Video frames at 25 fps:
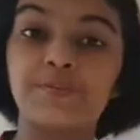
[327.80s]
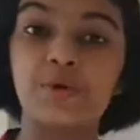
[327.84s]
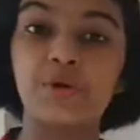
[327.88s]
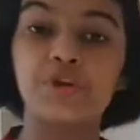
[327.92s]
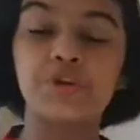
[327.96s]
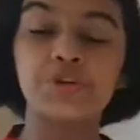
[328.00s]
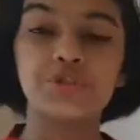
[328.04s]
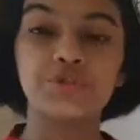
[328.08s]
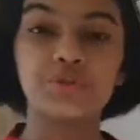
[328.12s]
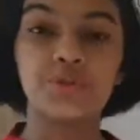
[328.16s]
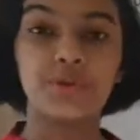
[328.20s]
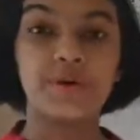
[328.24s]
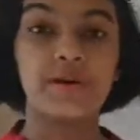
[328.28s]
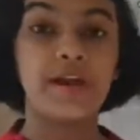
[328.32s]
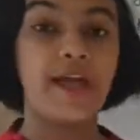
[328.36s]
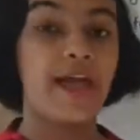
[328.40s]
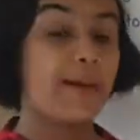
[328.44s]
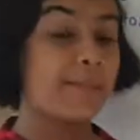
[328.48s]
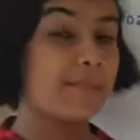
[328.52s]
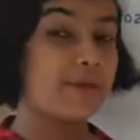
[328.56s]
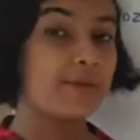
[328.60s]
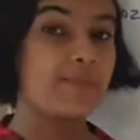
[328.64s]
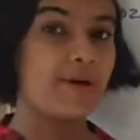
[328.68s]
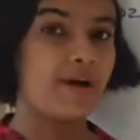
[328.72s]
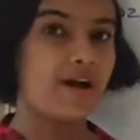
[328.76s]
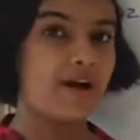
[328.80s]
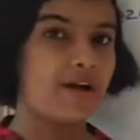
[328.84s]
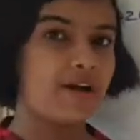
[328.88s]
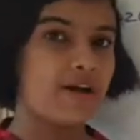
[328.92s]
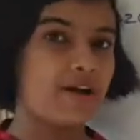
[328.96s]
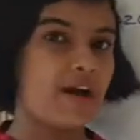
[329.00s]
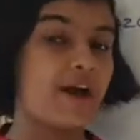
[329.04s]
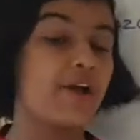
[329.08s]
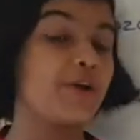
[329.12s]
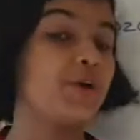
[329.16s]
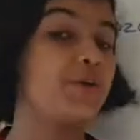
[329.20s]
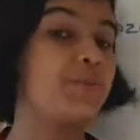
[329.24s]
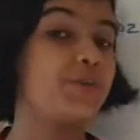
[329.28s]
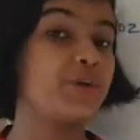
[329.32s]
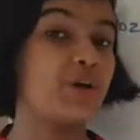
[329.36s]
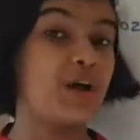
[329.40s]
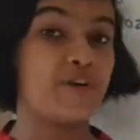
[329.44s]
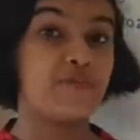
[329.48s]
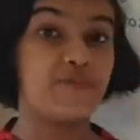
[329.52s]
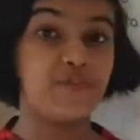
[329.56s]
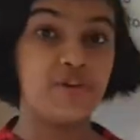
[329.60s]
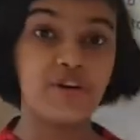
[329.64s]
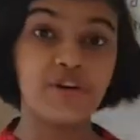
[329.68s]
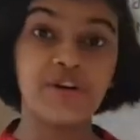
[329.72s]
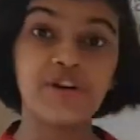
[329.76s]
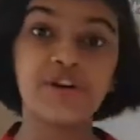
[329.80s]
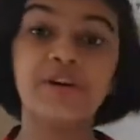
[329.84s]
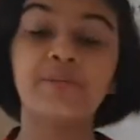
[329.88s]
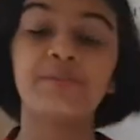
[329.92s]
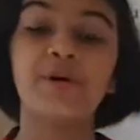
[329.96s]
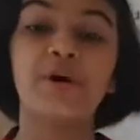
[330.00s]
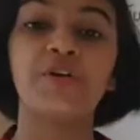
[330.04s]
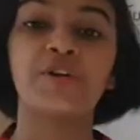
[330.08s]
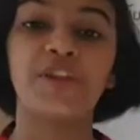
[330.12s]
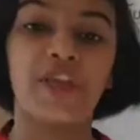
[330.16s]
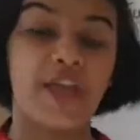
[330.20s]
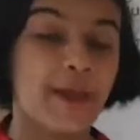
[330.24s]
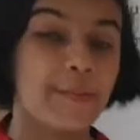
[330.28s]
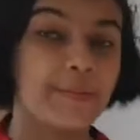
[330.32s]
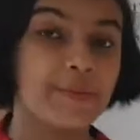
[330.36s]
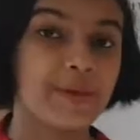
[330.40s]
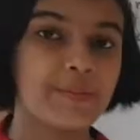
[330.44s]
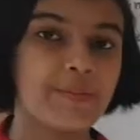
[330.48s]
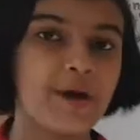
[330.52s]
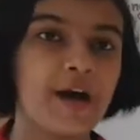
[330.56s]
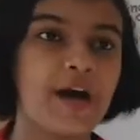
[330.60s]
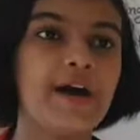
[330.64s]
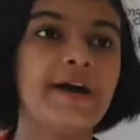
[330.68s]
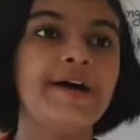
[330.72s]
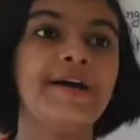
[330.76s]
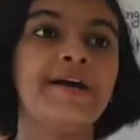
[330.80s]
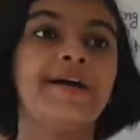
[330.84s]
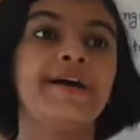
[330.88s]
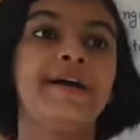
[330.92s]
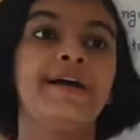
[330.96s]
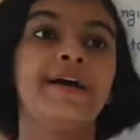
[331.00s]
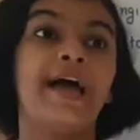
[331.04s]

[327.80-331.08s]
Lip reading: protozoa are amoeba. I hope you have learned about amoeba.